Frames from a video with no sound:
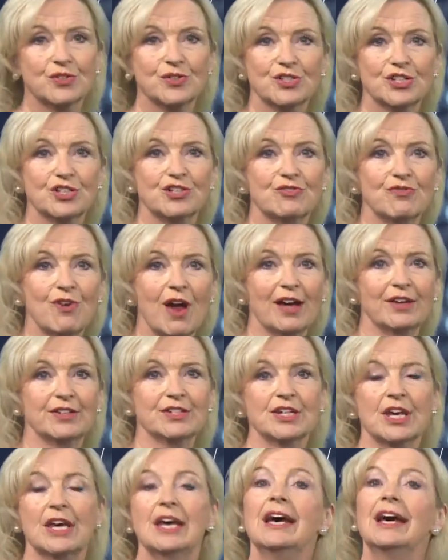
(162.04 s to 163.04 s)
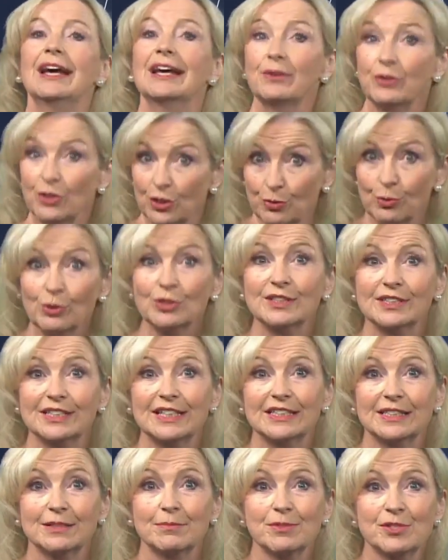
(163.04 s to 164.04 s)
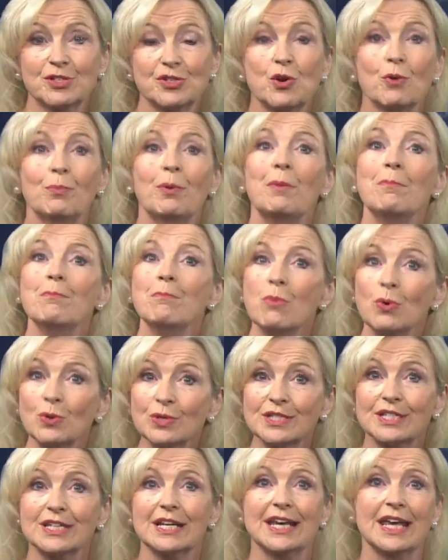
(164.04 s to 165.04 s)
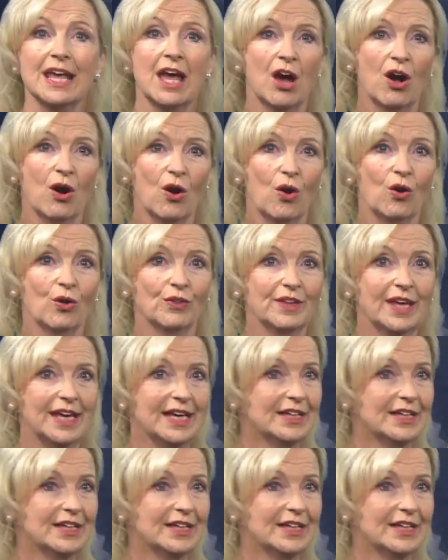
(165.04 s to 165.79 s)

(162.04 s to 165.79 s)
dotted around, you will see some snow, but mostly on the